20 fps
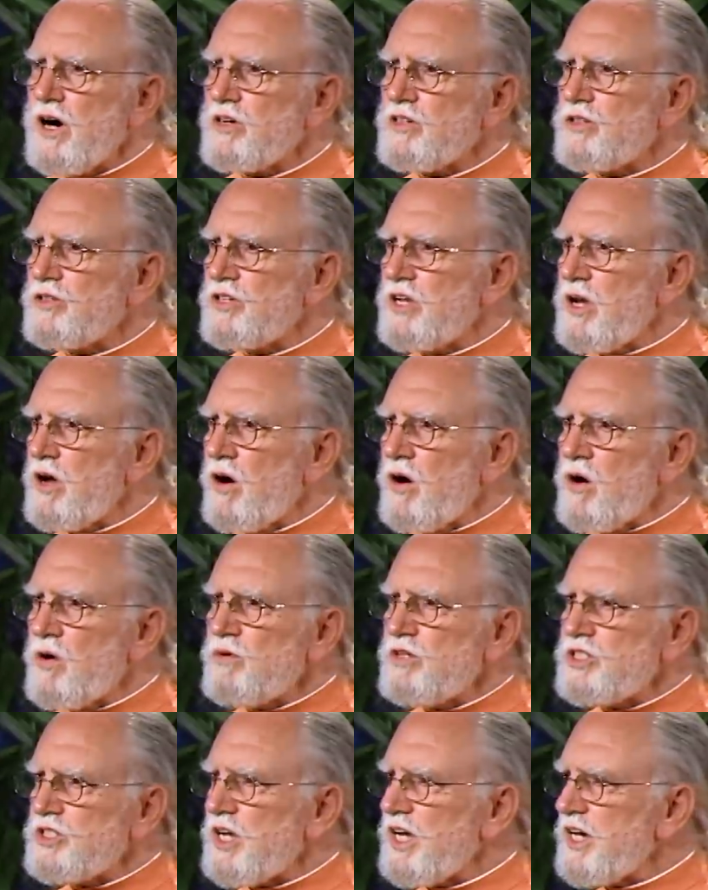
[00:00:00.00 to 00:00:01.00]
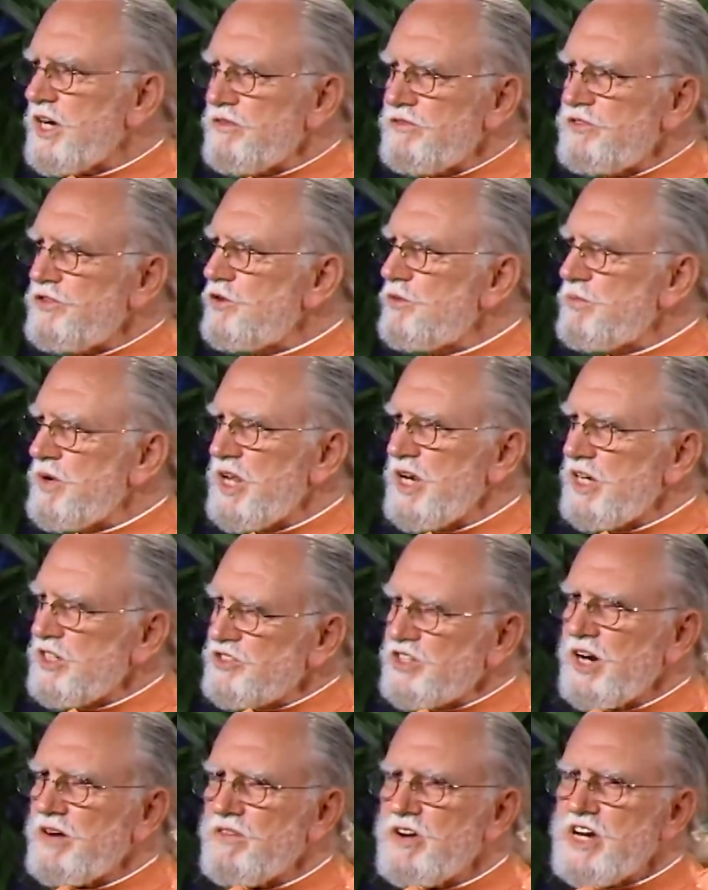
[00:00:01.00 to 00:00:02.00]
to always take a few minutes
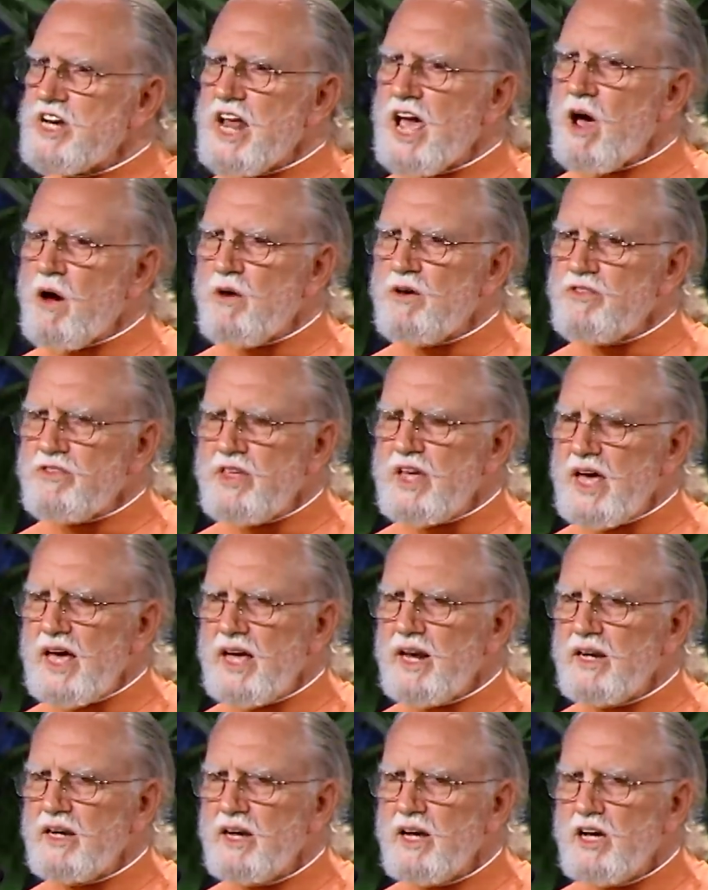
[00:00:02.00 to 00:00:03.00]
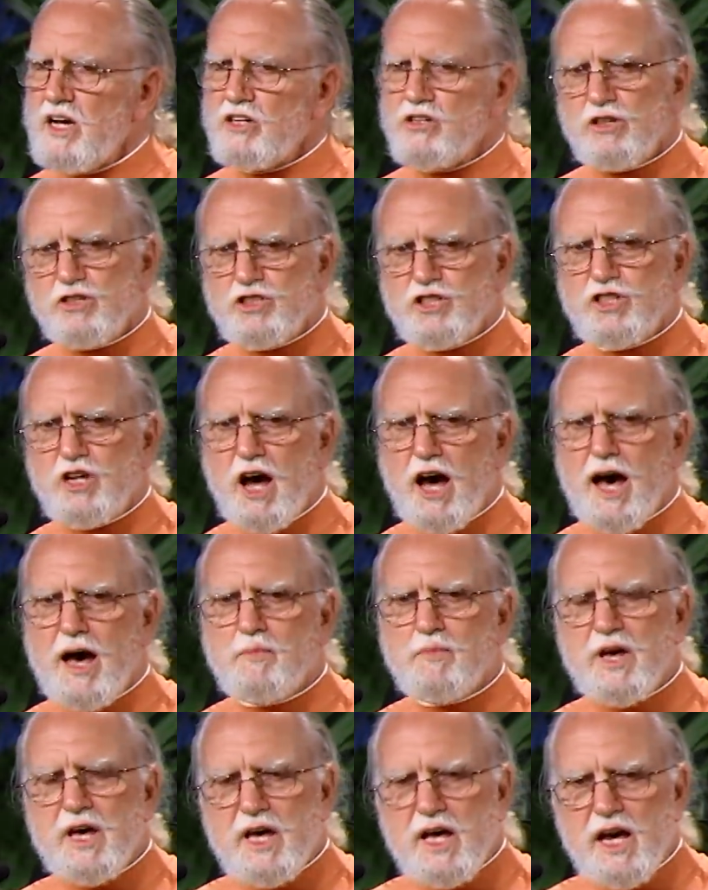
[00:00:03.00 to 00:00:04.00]
every now and then to
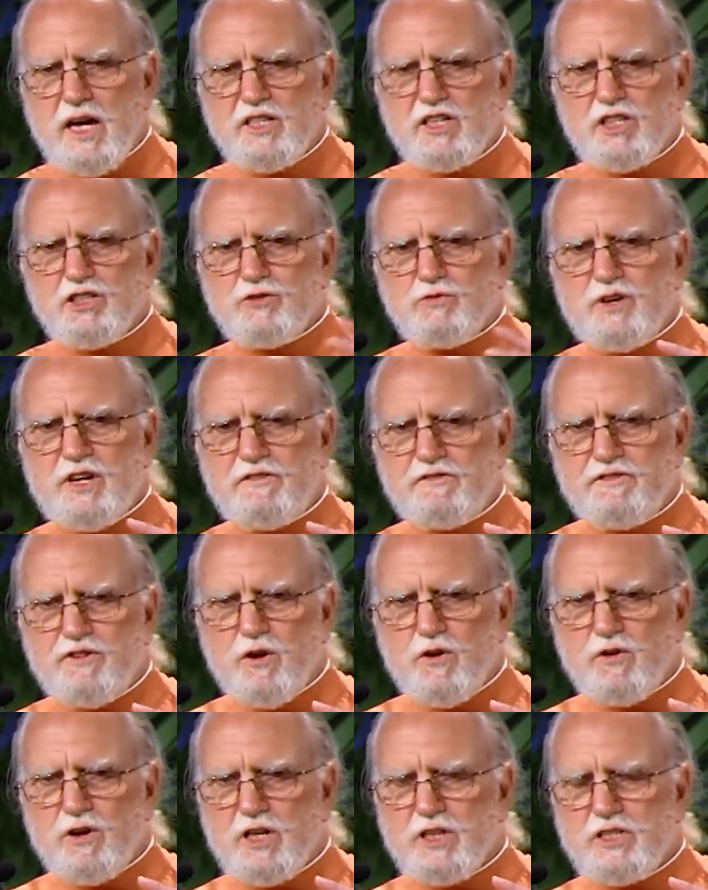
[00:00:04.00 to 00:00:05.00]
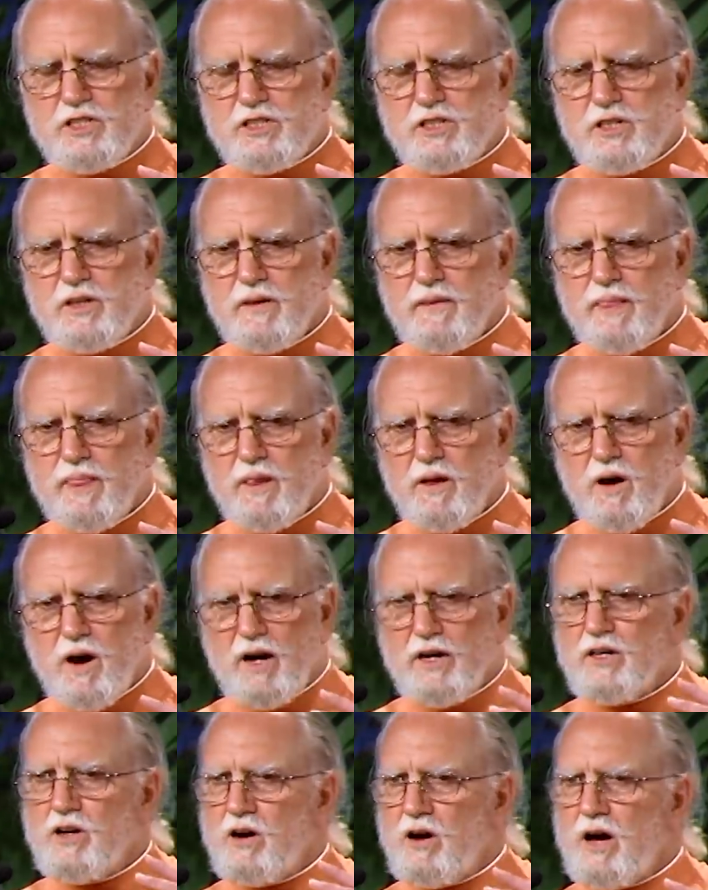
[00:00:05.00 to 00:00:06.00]
stop and just refocus
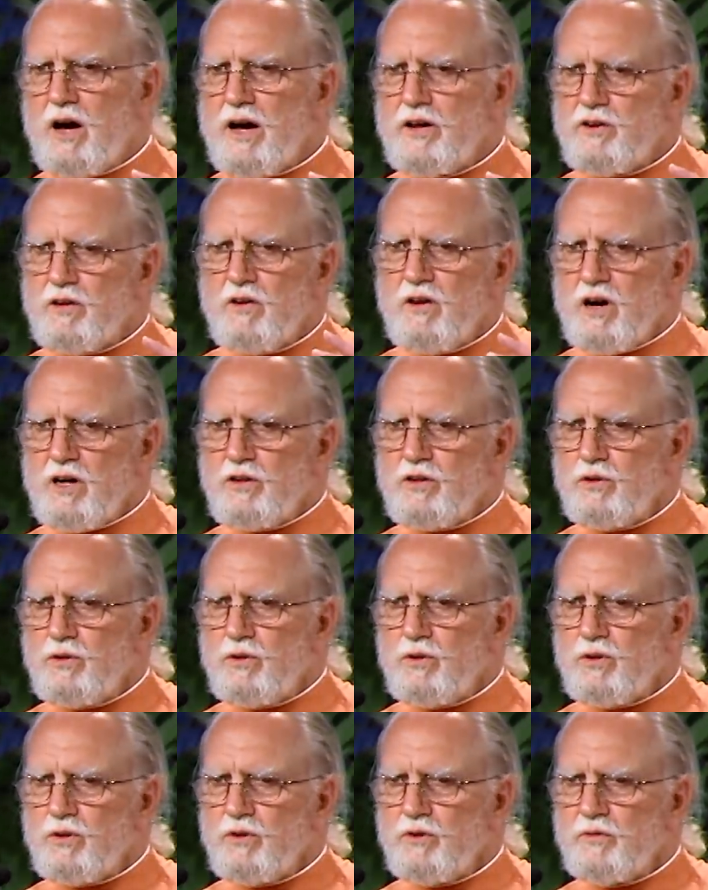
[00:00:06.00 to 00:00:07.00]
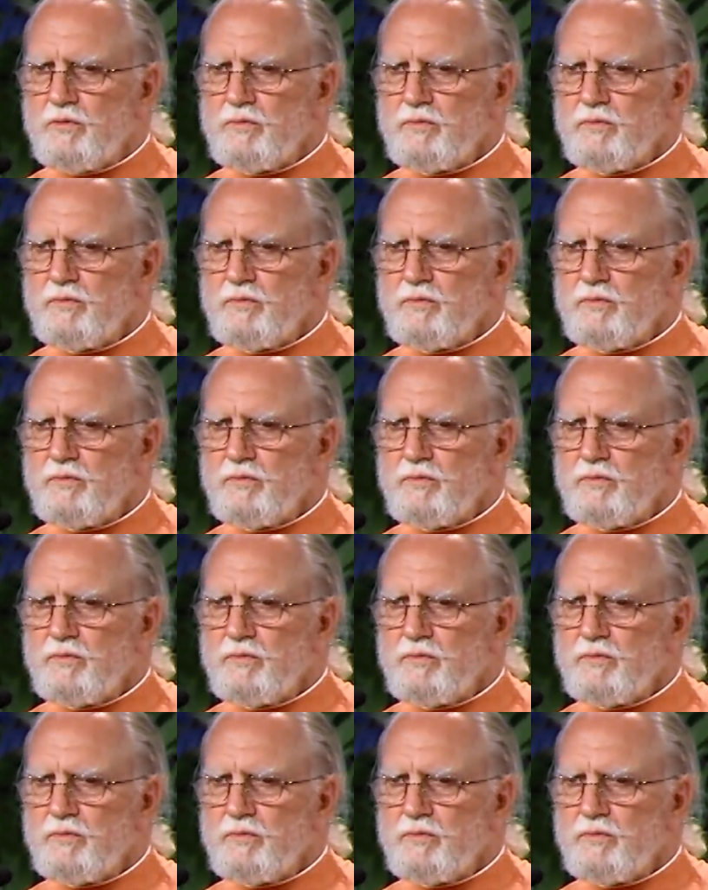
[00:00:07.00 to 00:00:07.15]
on God or on Guru.